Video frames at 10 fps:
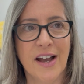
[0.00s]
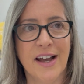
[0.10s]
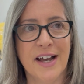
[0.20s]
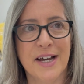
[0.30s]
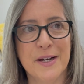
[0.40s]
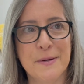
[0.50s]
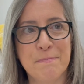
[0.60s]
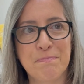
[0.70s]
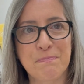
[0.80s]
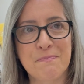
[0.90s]

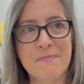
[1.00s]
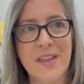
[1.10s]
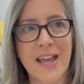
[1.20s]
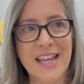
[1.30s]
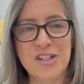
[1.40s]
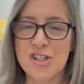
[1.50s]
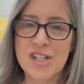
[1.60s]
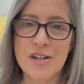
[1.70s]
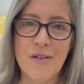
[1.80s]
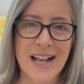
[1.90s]
And
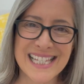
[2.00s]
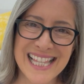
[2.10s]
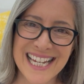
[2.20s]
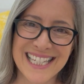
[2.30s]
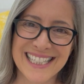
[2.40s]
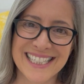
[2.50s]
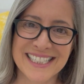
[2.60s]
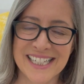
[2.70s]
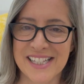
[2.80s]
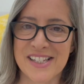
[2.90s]
just, aesthetically,
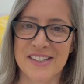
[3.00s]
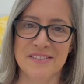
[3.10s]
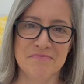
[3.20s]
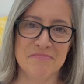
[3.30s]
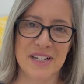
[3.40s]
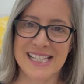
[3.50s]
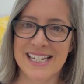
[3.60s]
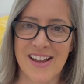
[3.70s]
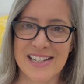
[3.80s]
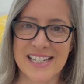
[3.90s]
it's
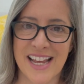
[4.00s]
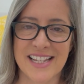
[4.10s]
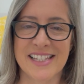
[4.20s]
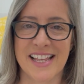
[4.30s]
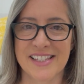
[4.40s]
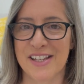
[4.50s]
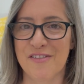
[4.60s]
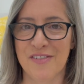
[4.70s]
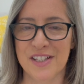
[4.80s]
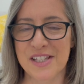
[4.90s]
not as nice as
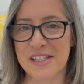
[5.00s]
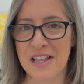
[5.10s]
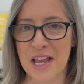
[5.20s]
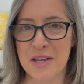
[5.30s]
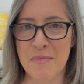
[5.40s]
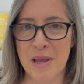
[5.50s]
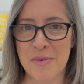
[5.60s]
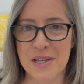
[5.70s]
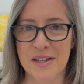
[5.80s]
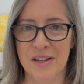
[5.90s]
if it's
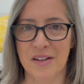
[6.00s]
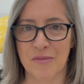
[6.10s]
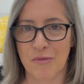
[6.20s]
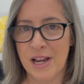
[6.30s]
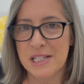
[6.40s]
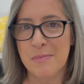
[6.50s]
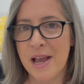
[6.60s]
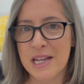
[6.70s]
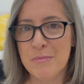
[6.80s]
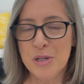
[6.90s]
maybe right
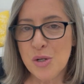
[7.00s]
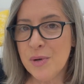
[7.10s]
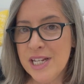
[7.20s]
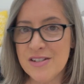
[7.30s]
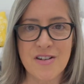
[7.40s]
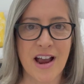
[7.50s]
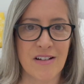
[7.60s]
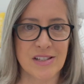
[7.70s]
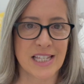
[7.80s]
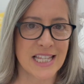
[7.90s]
smack in between your
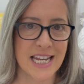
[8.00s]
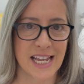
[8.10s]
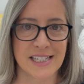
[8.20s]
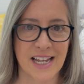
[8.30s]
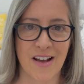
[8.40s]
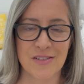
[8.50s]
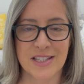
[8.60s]
house and the next house.